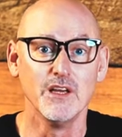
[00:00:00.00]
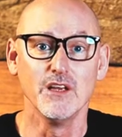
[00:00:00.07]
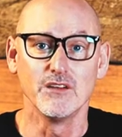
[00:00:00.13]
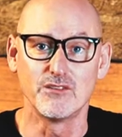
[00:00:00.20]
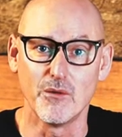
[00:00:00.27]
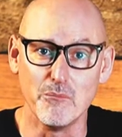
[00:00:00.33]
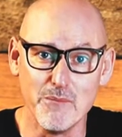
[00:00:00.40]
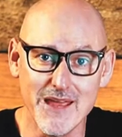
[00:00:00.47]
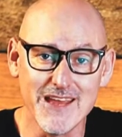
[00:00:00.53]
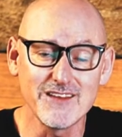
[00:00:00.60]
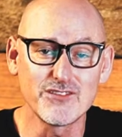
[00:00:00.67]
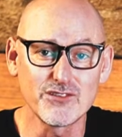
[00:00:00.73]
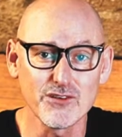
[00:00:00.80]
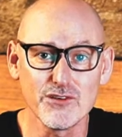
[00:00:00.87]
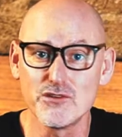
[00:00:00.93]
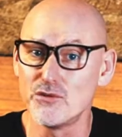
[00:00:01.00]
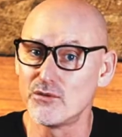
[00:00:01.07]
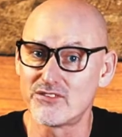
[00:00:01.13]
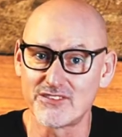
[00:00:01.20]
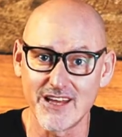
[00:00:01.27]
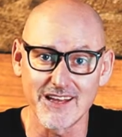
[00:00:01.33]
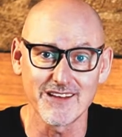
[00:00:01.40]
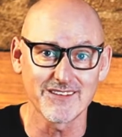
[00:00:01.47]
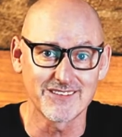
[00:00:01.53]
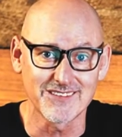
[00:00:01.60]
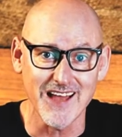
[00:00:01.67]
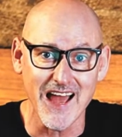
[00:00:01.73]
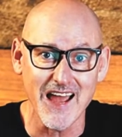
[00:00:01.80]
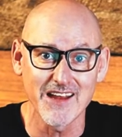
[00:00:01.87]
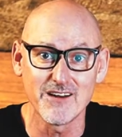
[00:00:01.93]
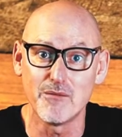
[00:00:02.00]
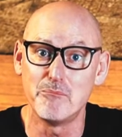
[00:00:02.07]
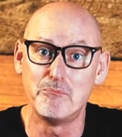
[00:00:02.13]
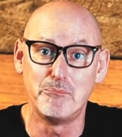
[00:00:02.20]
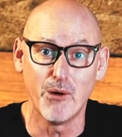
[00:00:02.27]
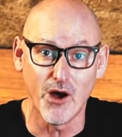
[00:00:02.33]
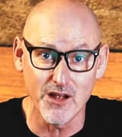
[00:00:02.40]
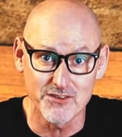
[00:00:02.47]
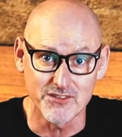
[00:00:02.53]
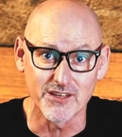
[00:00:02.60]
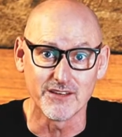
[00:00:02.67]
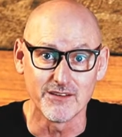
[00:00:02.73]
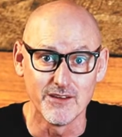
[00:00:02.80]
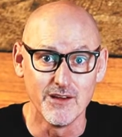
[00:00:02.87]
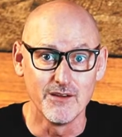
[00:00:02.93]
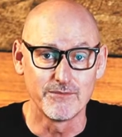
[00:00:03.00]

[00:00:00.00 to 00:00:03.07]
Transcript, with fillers: So make sure you set aside a budget